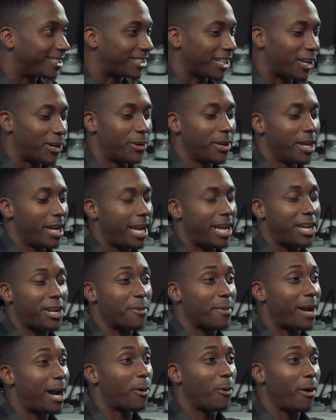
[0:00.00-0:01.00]
So yeah. it
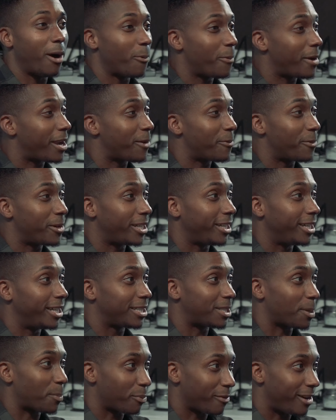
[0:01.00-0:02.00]
don't matter what I'm wearing with it, yeah.
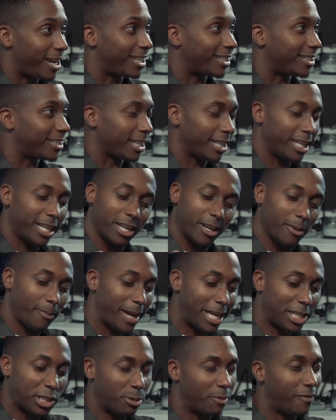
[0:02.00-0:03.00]
it's a brand. So then I'll yeah.
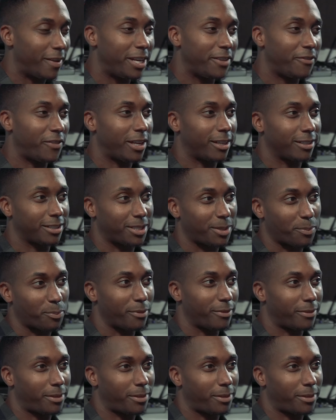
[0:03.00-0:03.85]
match it with anything because yeah.